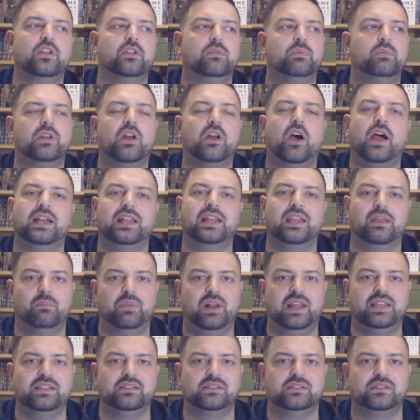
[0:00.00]
They've been hiding in
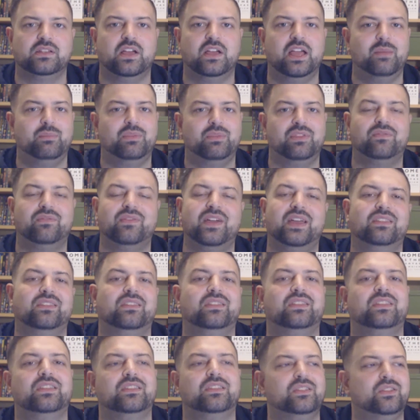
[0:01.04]
plain sight, but the fact
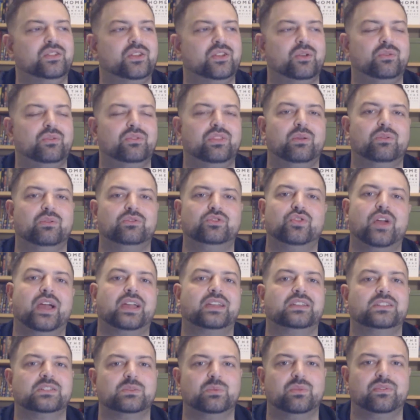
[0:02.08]
that there were
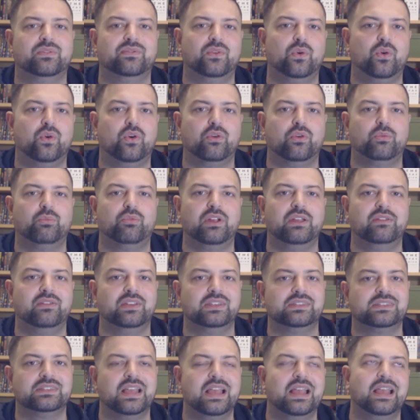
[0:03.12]
dragons before and
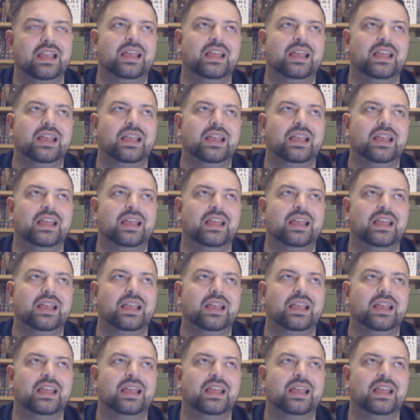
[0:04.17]
previous,